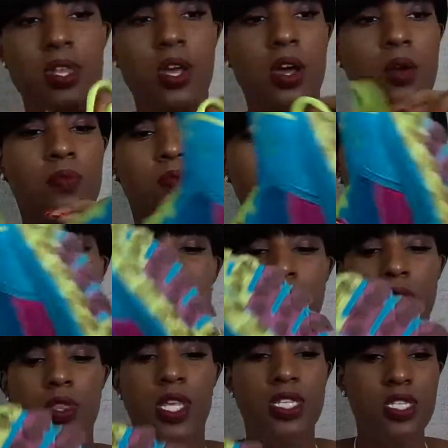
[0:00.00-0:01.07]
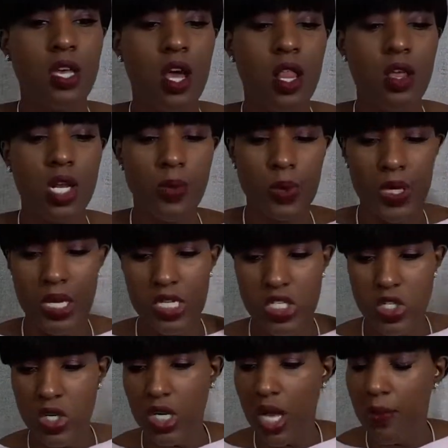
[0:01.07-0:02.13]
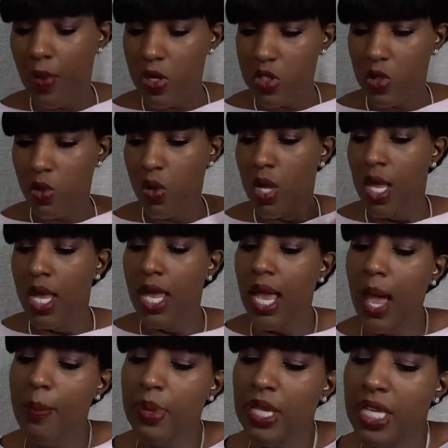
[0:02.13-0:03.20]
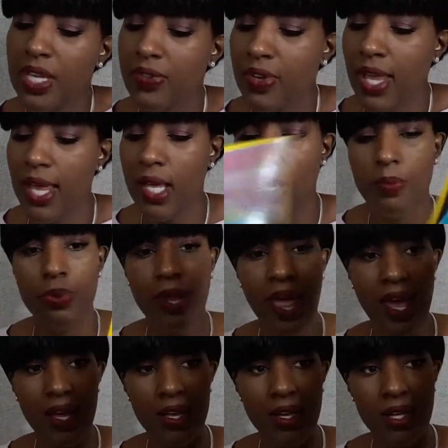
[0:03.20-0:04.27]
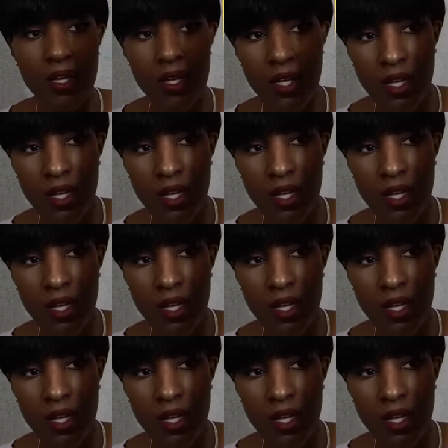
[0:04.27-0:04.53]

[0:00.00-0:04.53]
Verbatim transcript: in um this color, and I'm going to insert it, come also, I believe, in like a black,